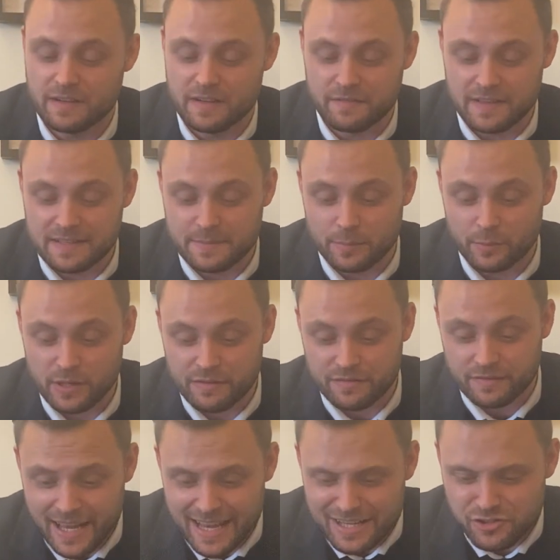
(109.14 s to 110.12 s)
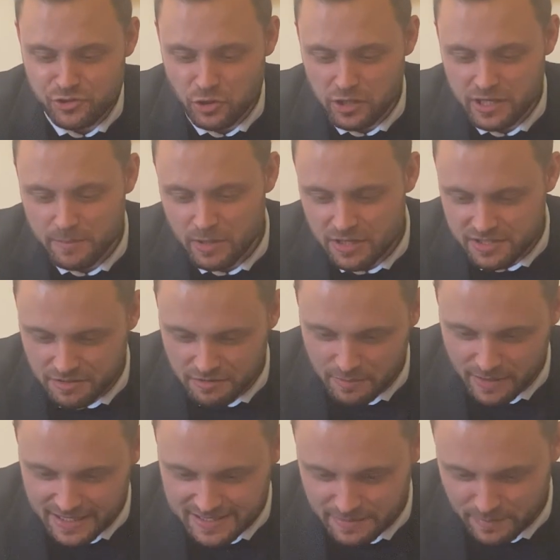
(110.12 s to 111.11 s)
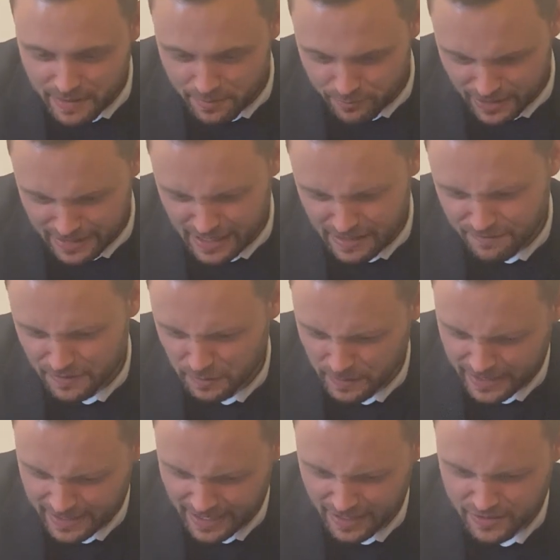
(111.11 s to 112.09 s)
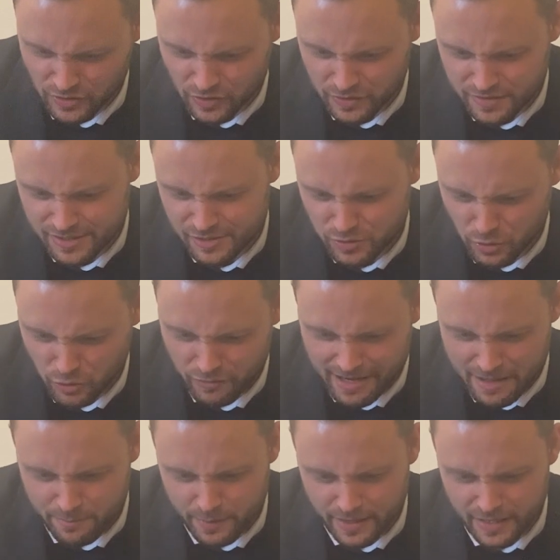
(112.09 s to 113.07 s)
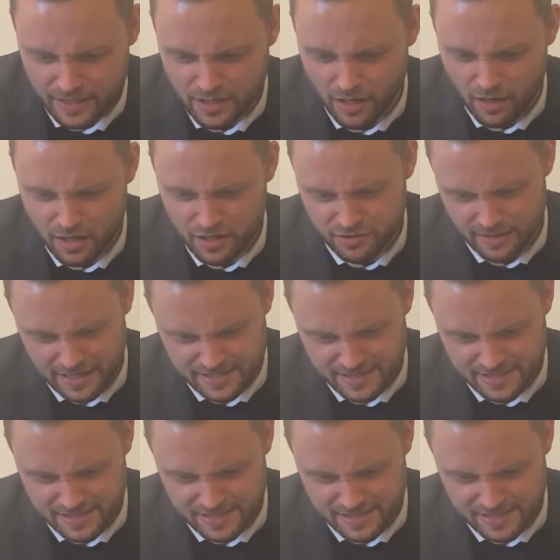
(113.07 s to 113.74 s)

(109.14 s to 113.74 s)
if it's brief. Is Johnny Mercer replacing Ben Bradley for the weekend on this Tory MP car crash